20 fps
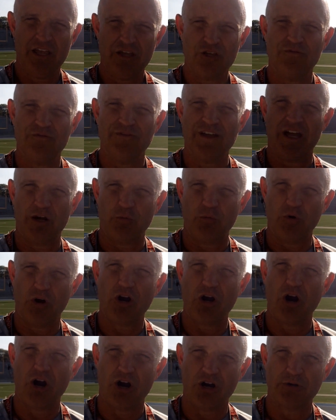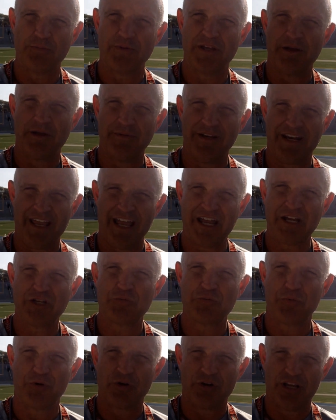you've got to work hard to become an
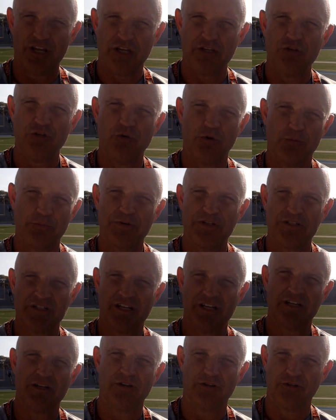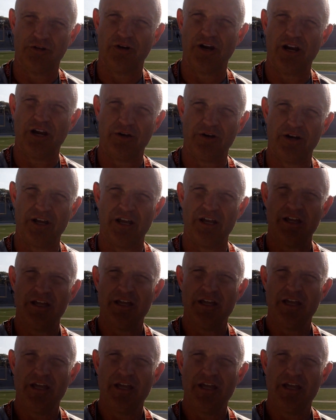expert in your particular area